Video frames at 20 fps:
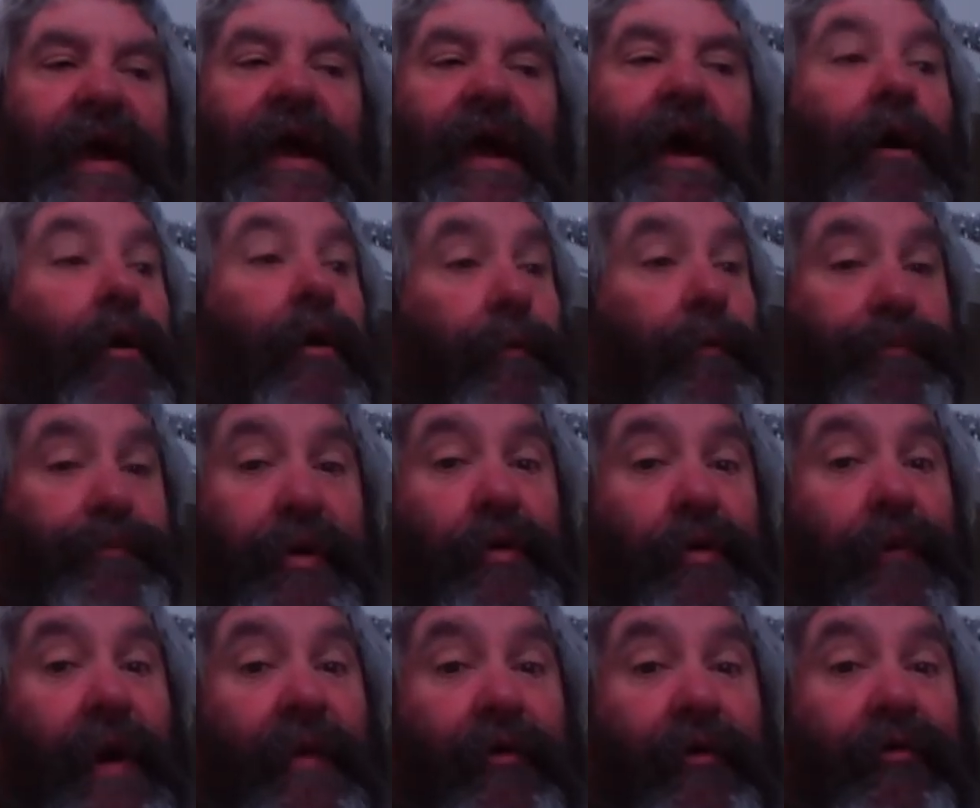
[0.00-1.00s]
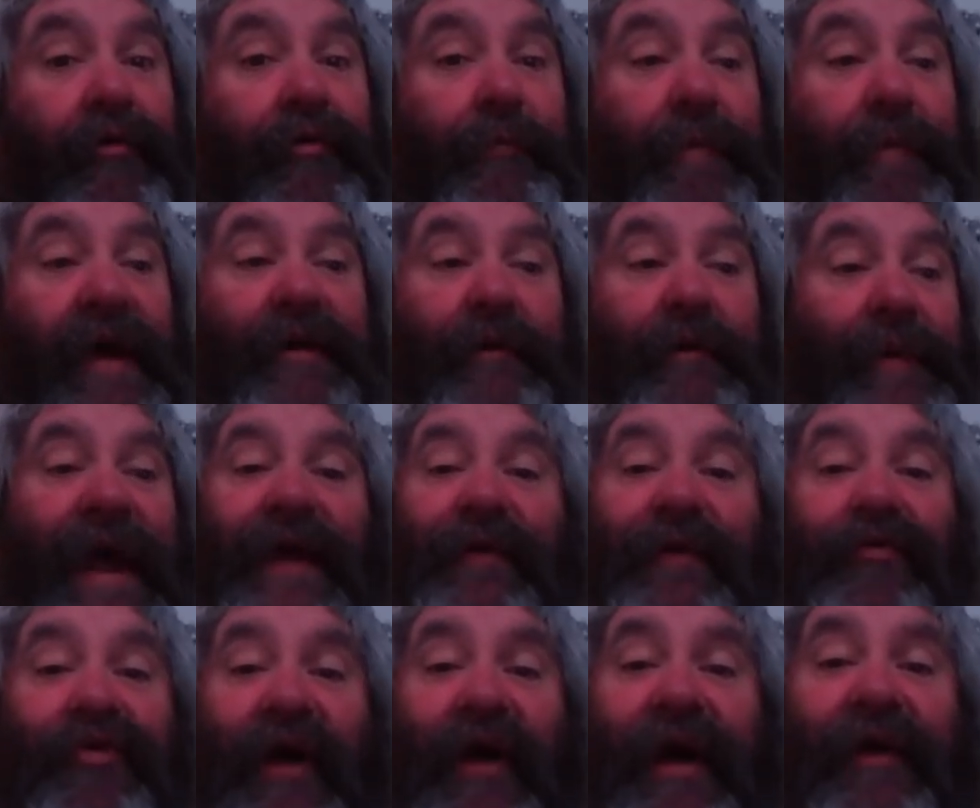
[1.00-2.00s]
I hope your weather's been a
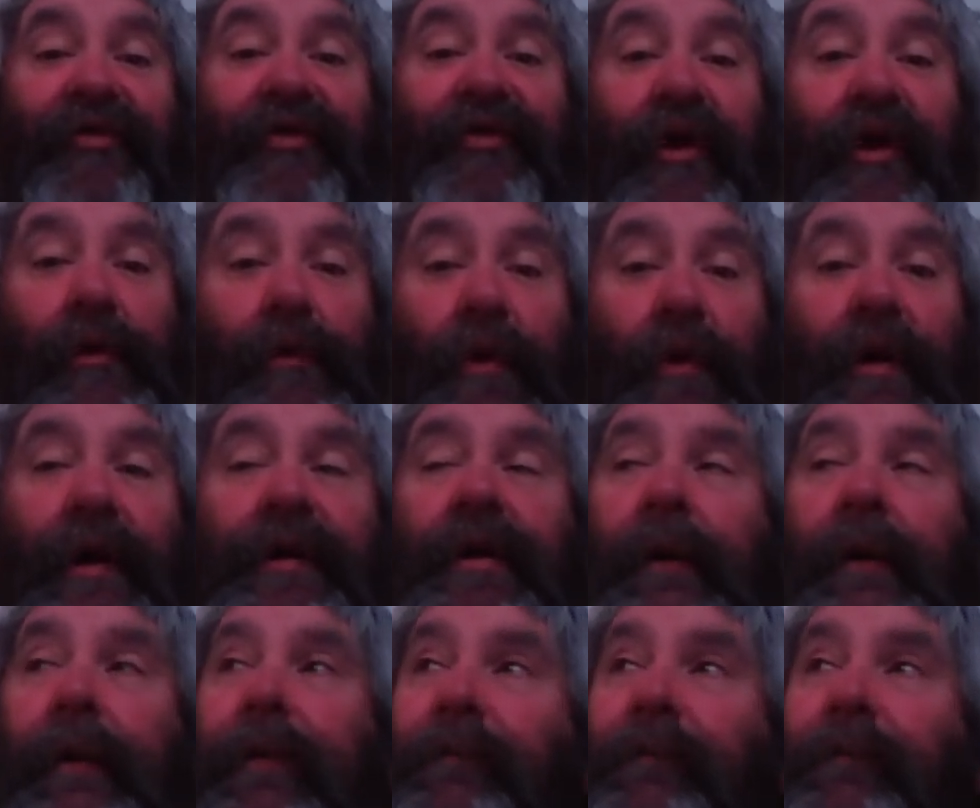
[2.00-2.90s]
fantastic one.